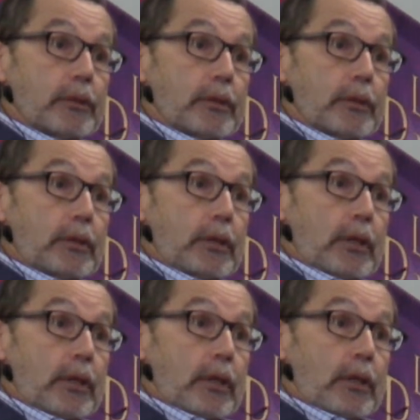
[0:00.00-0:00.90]

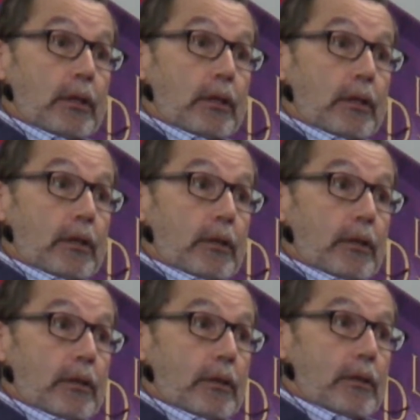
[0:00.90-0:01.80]

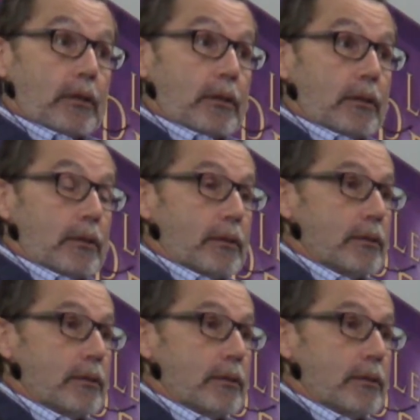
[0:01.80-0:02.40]
(no one is talking)